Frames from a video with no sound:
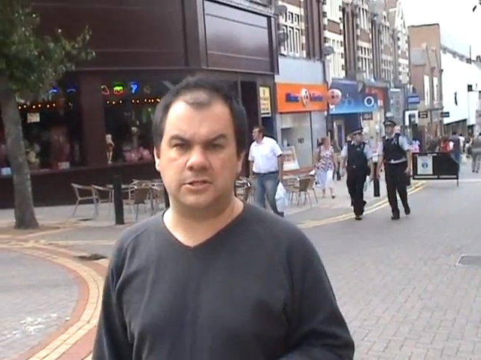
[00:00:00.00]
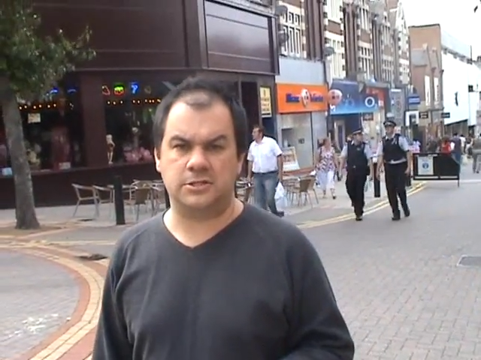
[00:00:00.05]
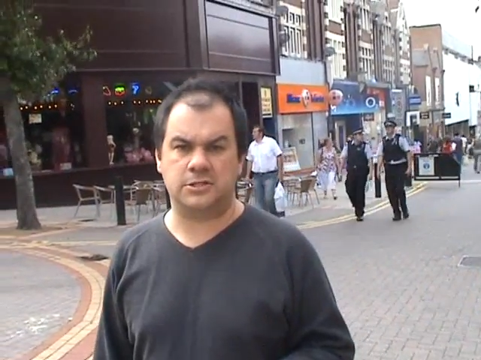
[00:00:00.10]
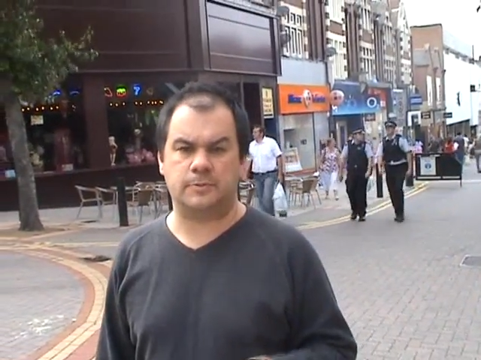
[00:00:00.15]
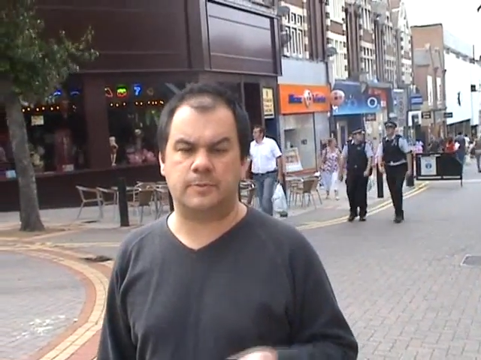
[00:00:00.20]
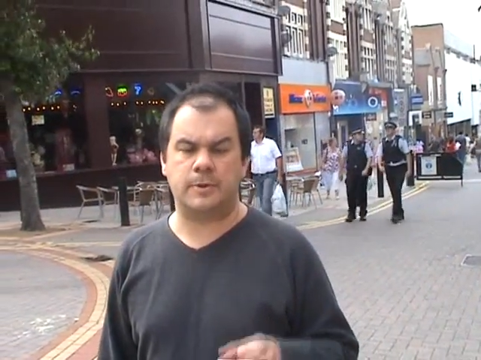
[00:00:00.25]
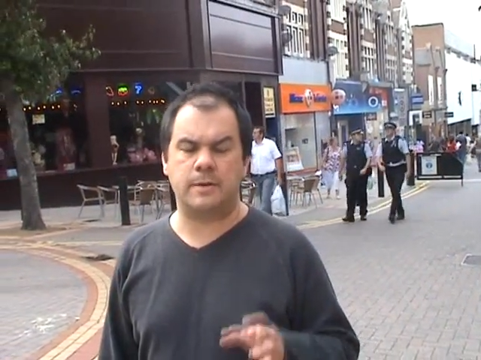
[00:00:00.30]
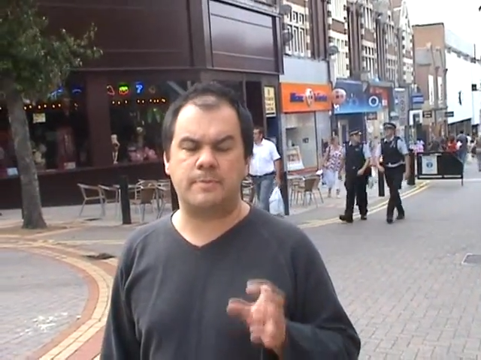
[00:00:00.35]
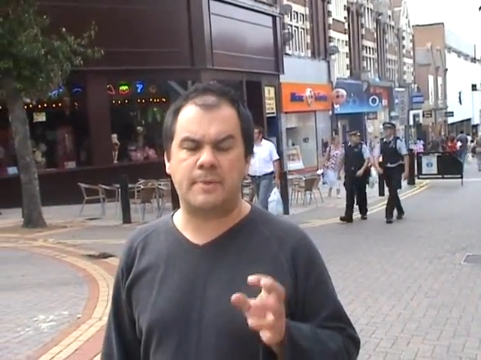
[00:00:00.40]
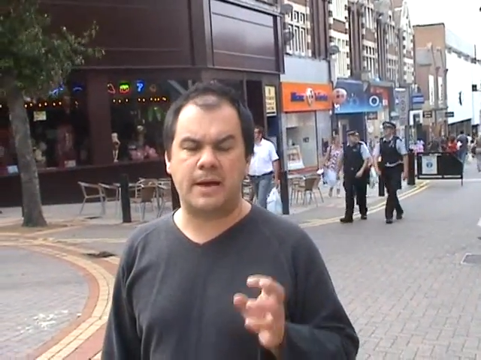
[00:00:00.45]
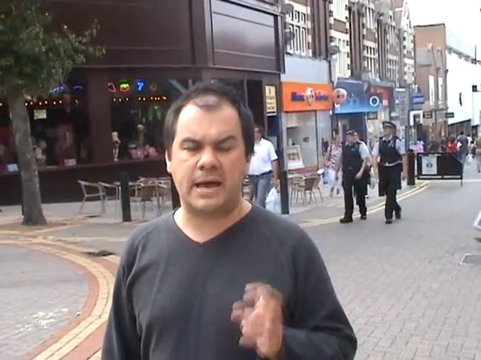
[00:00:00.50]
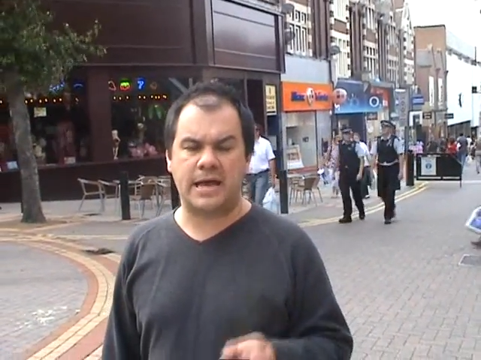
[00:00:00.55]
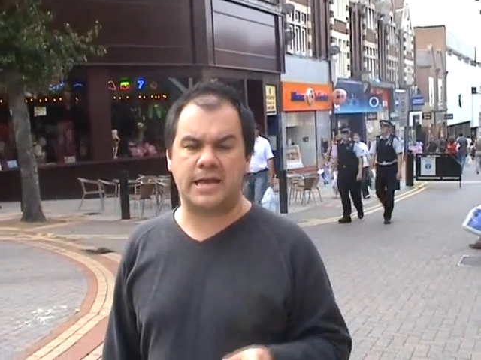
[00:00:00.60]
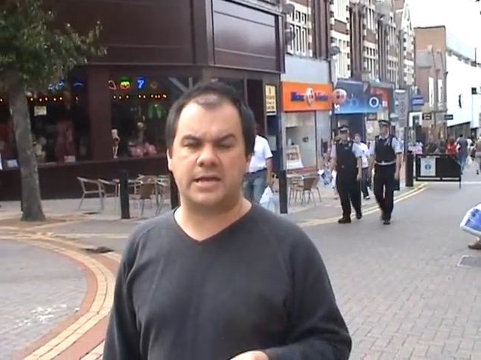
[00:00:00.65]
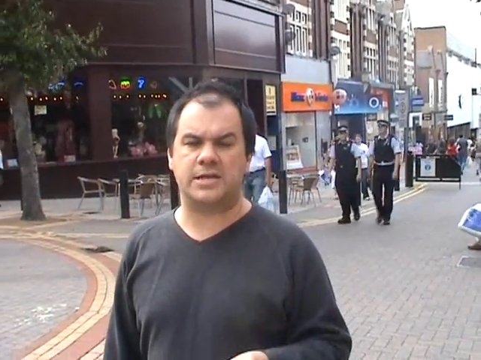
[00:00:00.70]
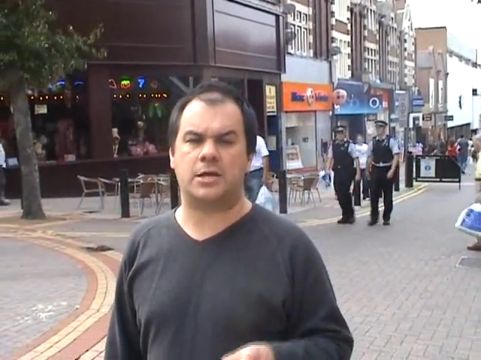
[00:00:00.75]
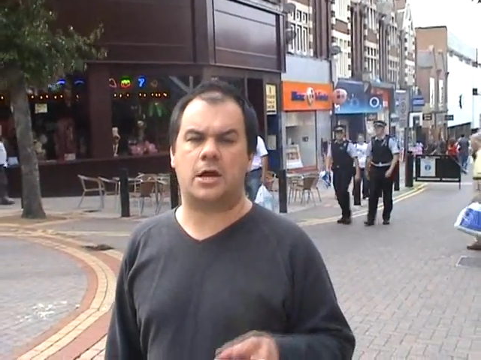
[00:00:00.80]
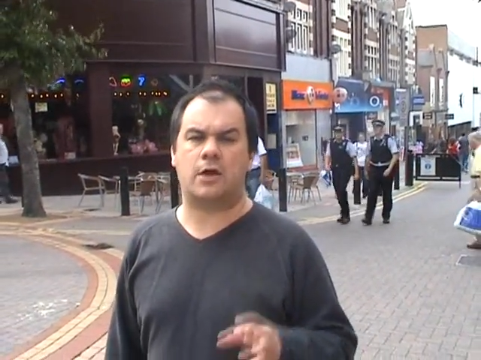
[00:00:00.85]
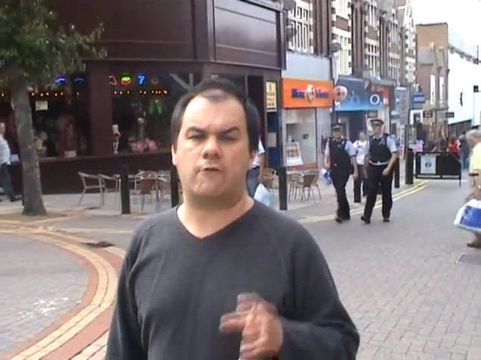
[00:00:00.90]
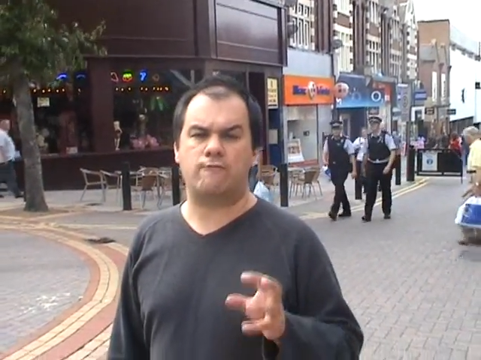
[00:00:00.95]
to be
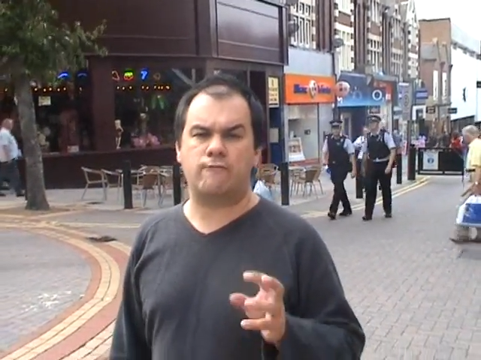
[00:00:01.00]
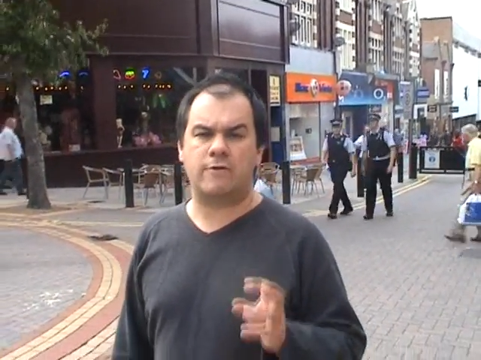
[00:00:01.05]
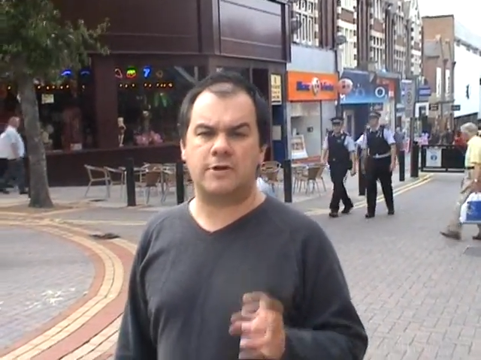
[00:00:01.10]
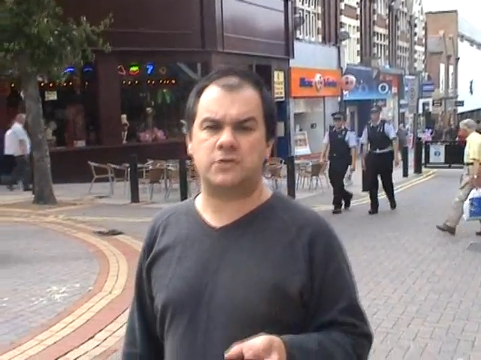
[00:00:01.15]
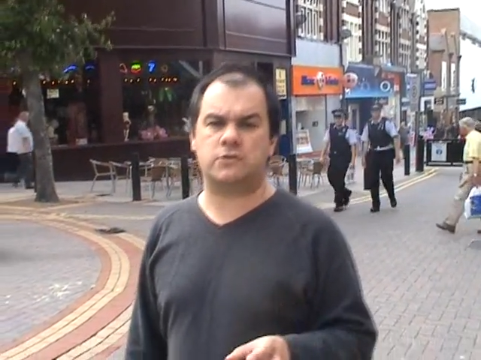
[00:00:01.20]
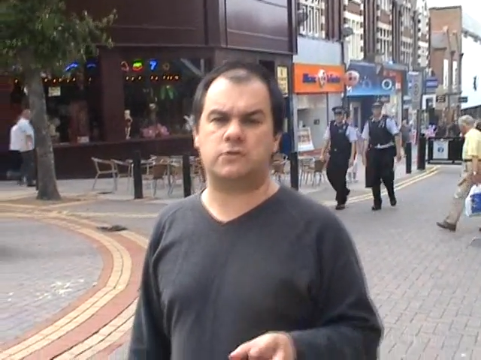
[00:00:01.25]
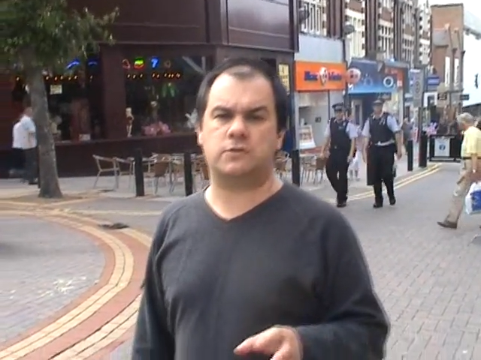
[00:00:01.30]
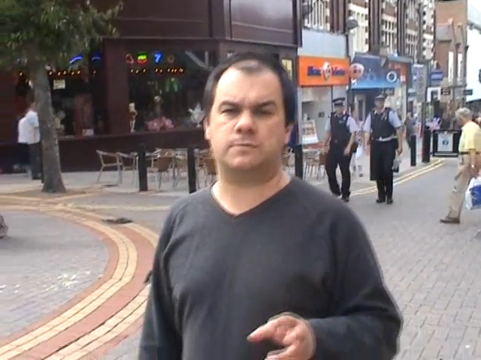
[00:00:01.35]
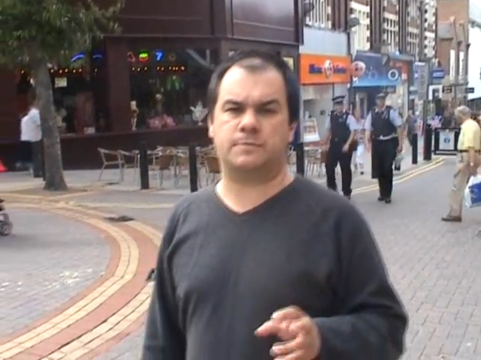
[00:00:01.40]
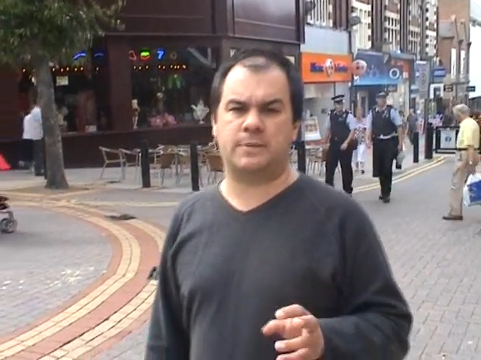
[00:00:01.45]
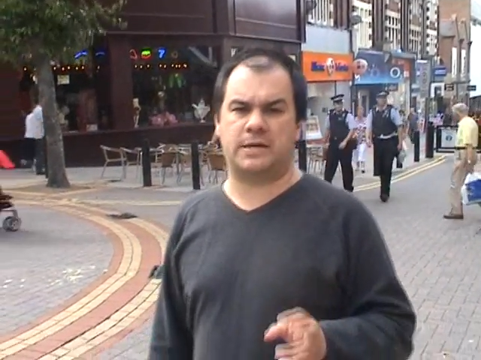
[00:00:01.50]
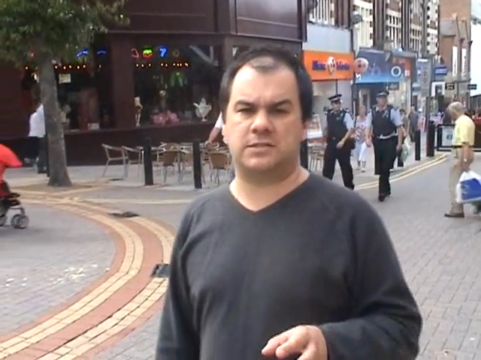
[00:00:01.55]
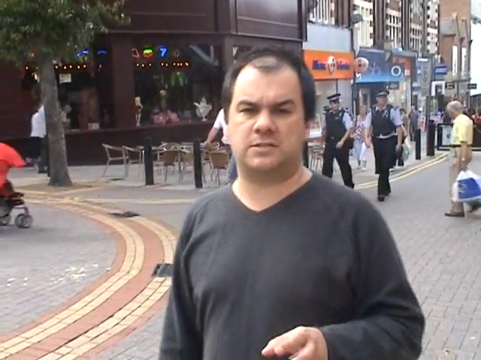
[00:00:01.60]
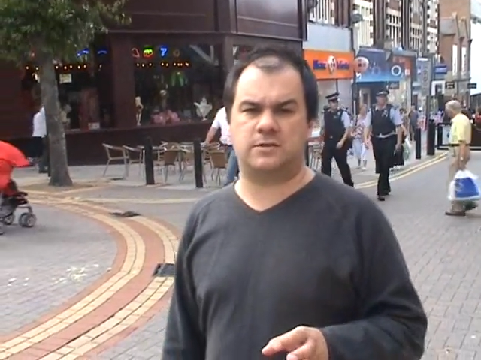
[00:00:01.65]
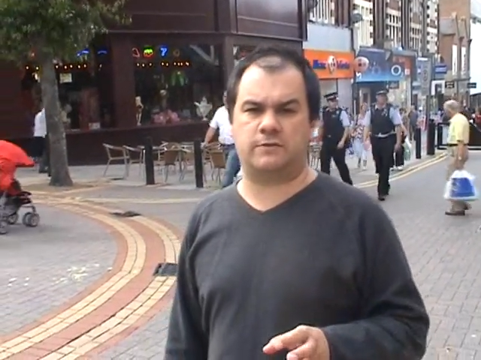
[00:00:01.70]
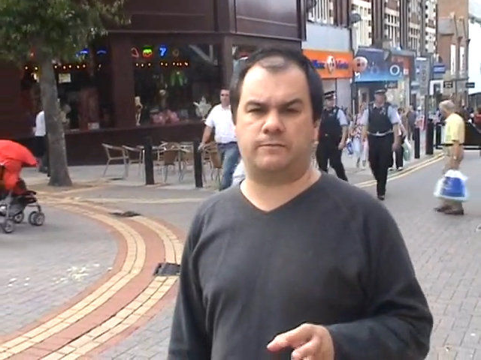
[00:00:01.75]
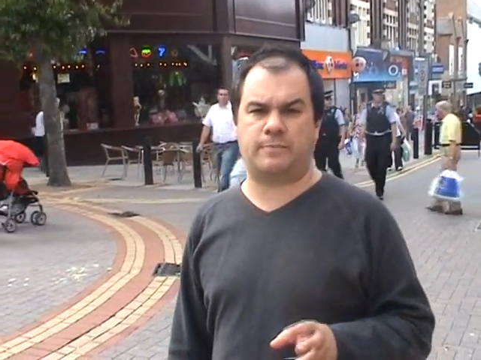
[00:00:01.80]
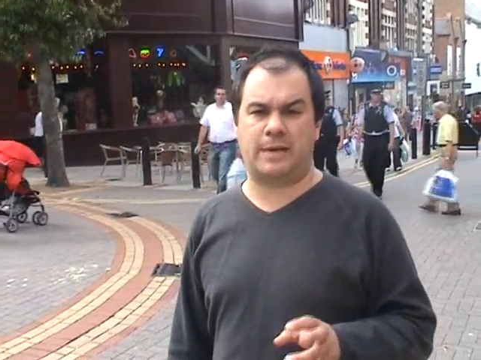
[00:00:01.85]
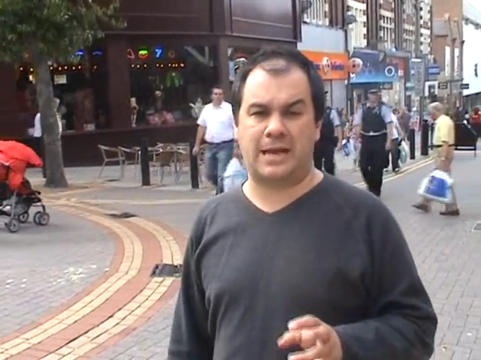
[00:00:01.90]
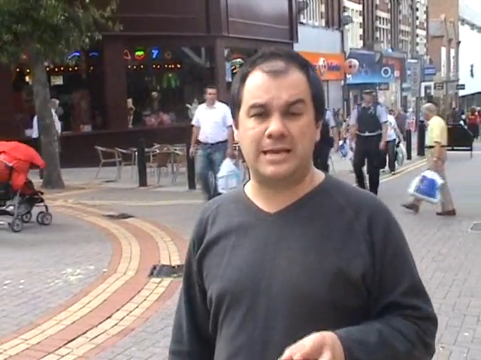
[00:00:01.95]
paid a
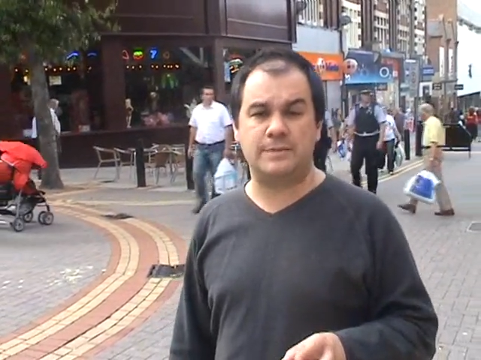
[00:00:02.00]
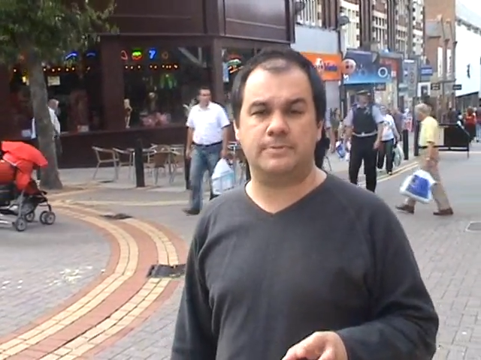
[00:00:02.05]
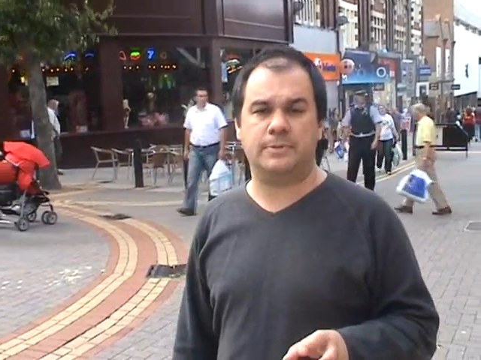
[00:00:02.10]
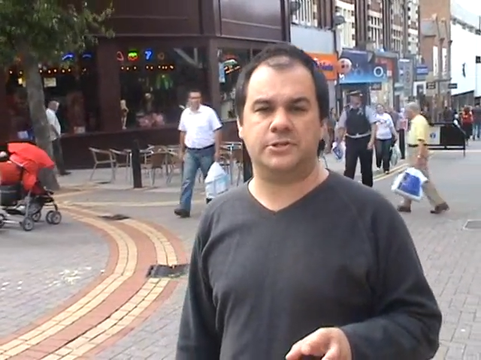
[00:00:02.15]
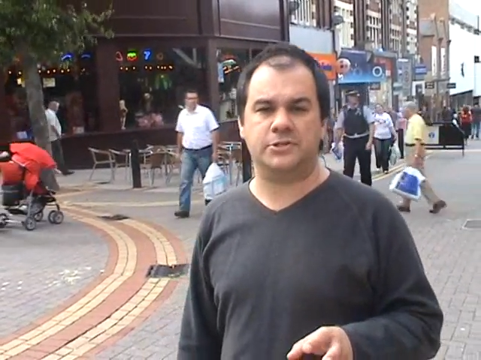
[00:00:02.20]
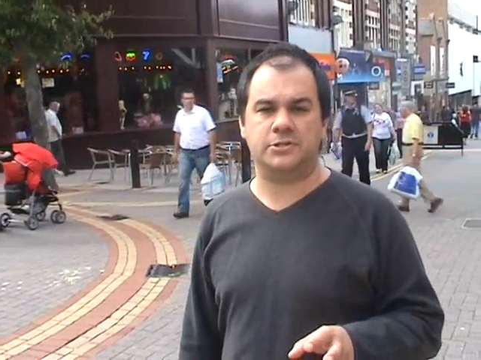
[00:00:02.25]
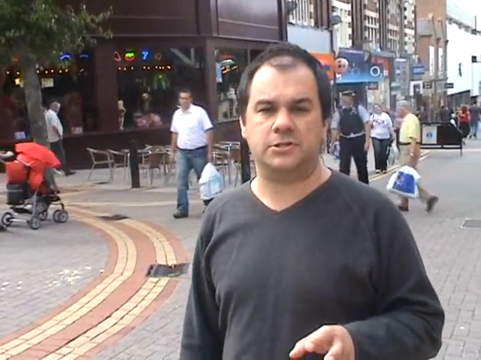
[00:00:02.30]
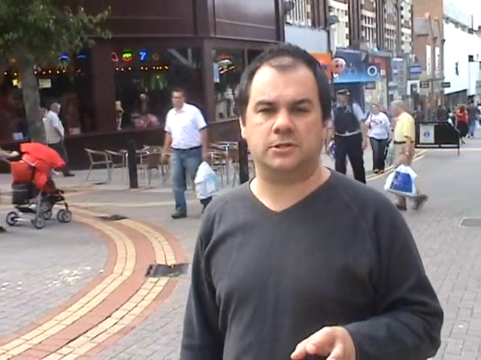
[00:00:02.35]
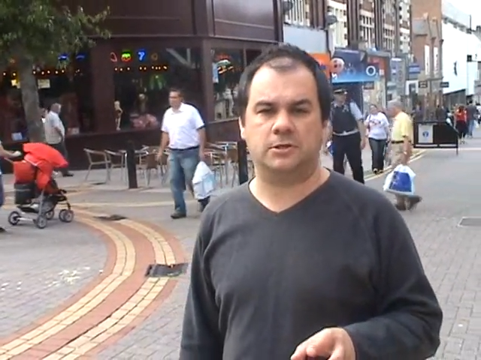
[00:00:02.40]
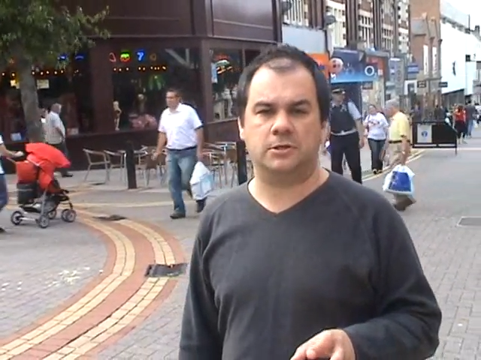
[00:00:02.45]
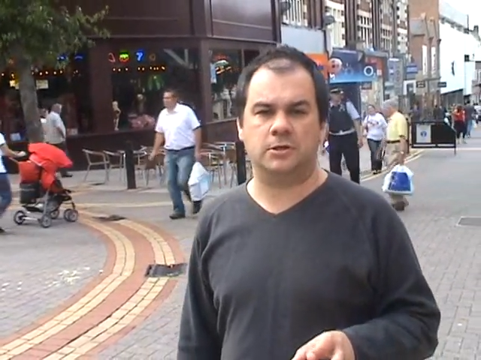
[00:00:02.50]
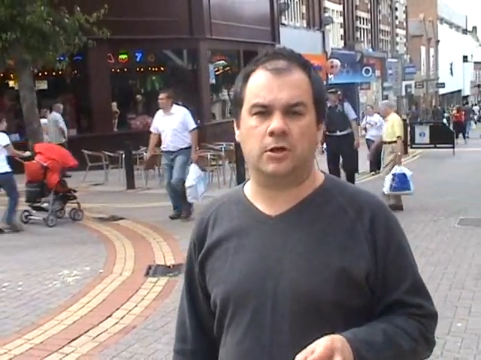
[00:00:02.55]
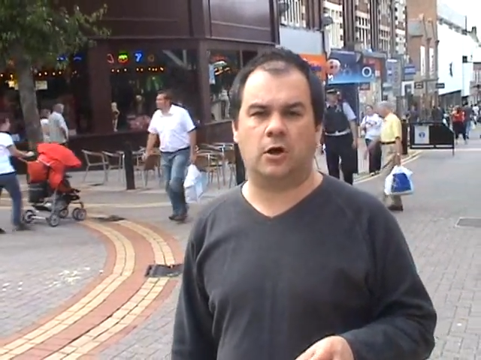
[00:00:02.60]
retrospective payment